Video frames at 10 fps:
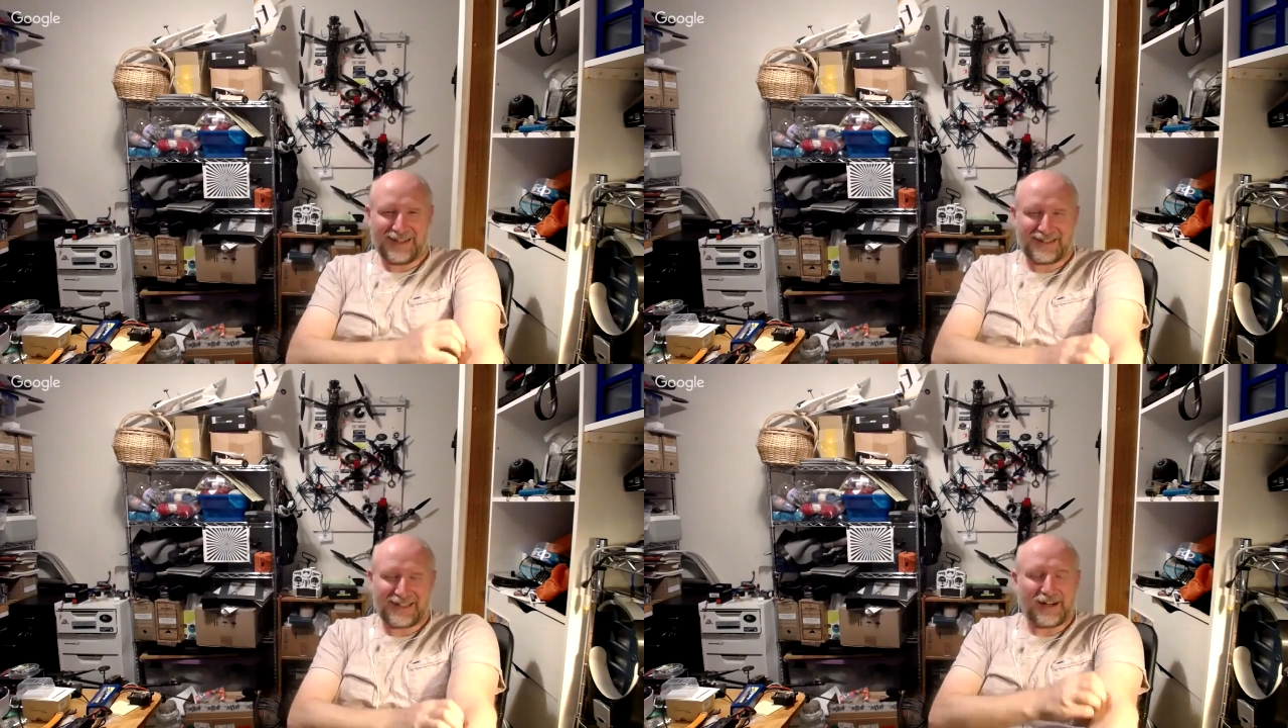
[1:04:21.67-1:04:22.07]

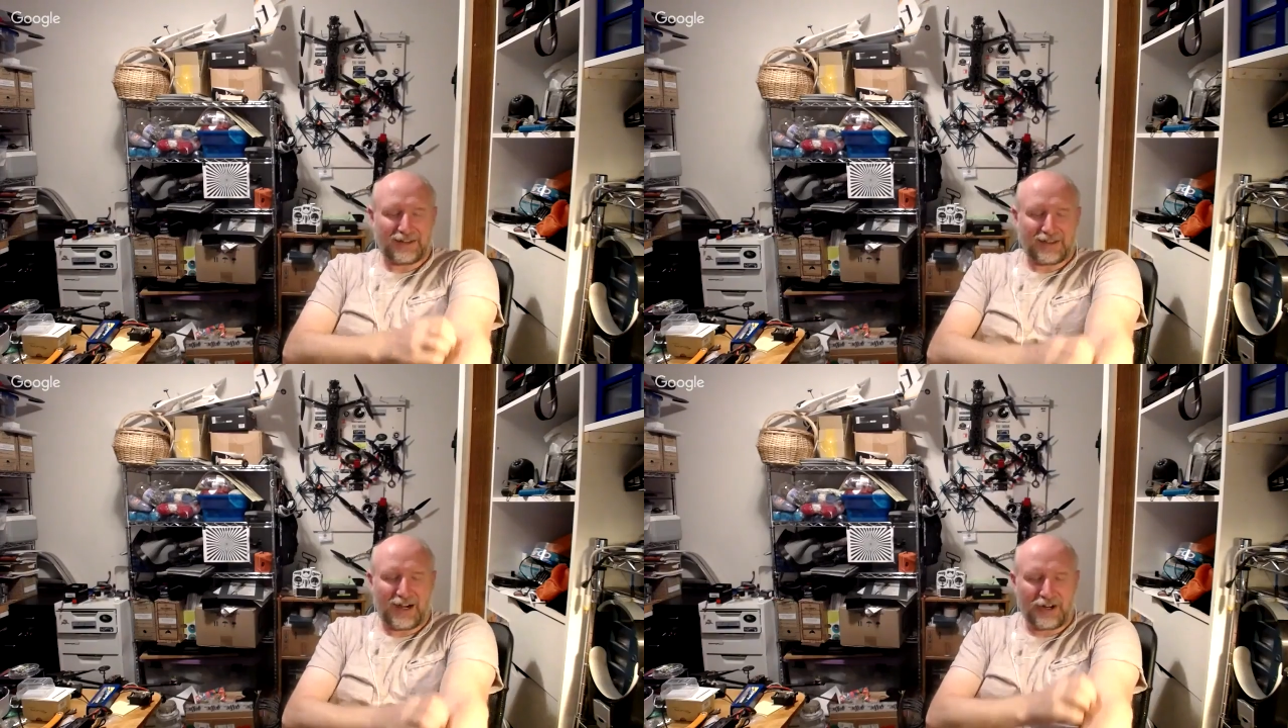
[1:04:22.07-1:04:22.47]
got a
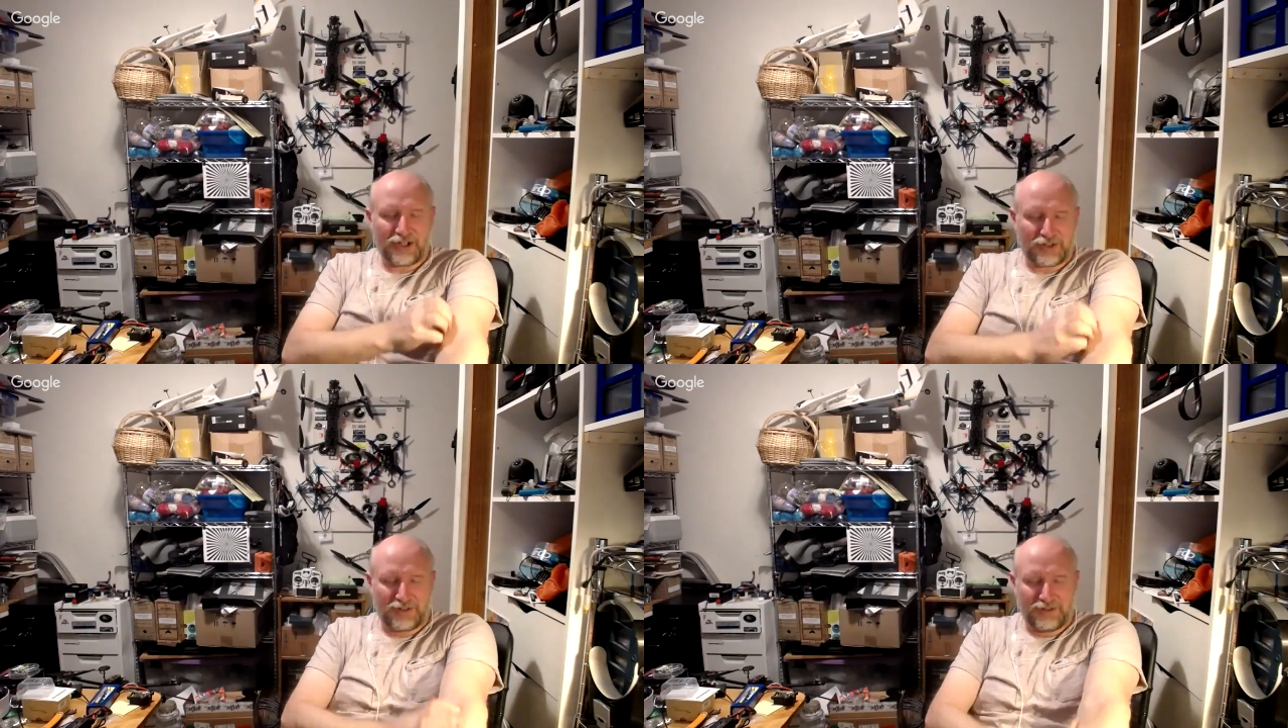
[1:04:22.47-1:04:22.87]
large
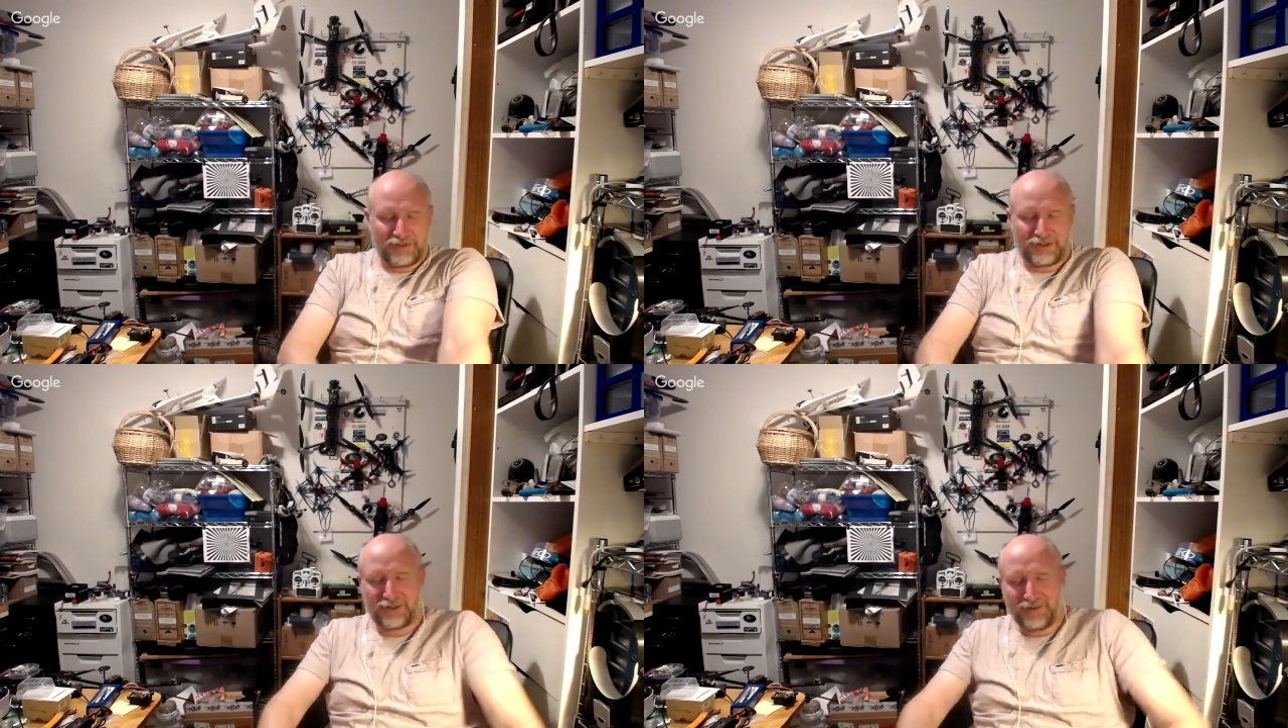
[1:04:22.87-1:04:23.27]

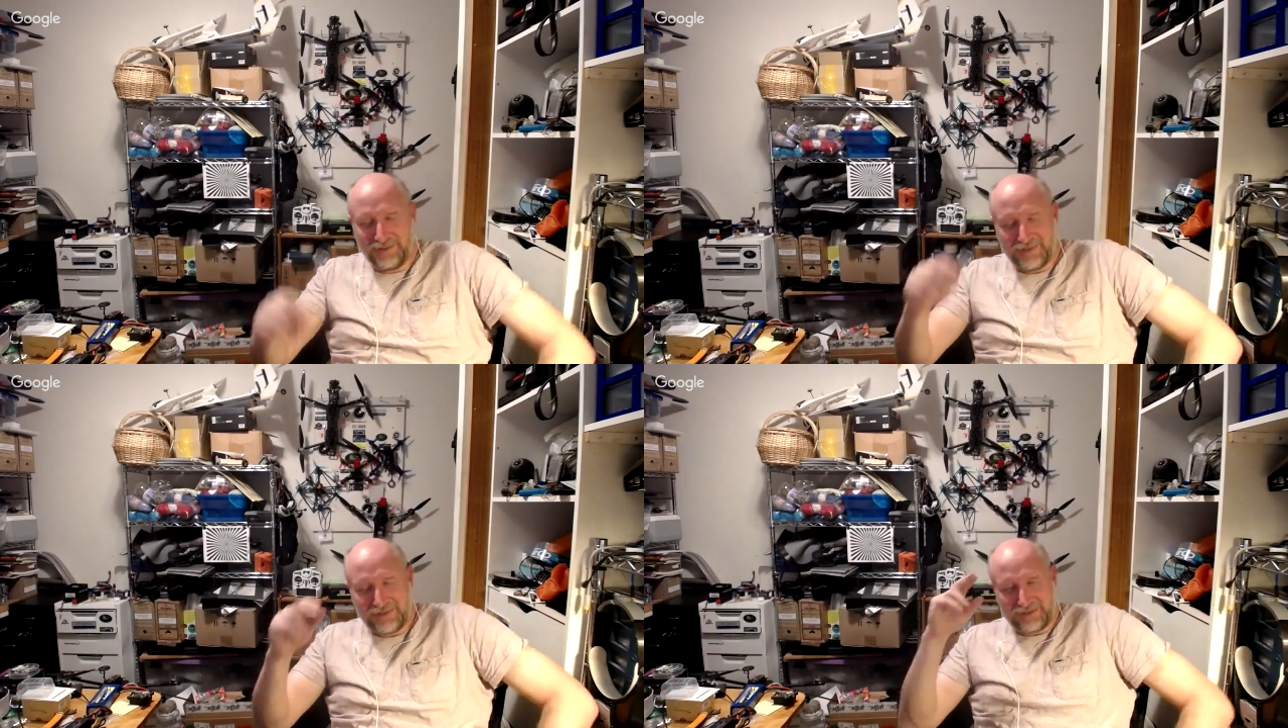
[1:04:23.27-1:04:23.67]

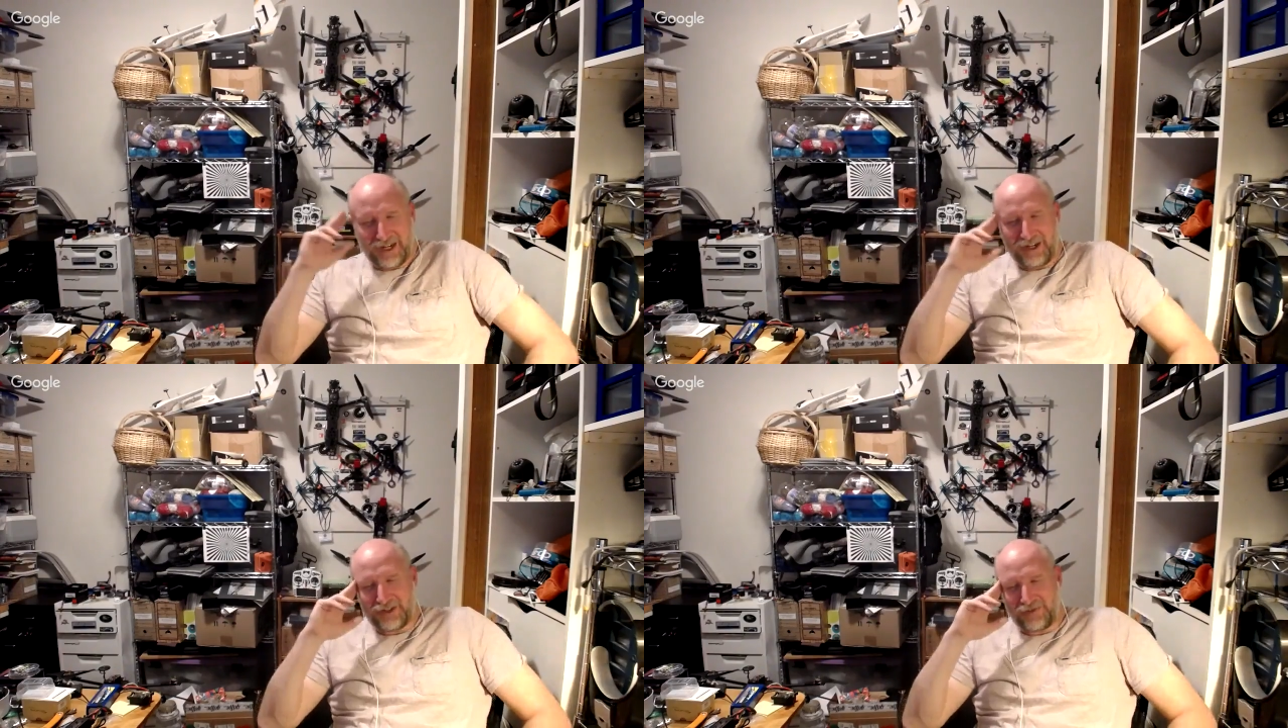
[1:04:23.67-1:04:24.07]

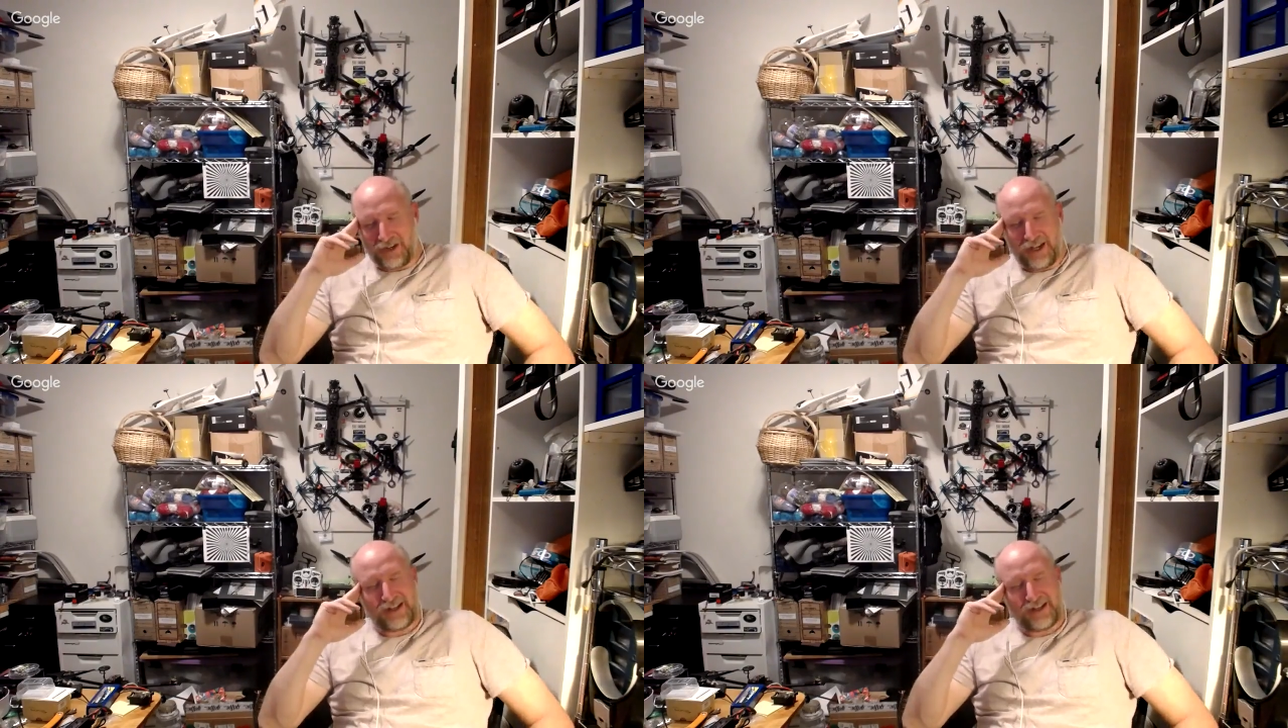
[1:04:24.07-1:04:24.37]
variety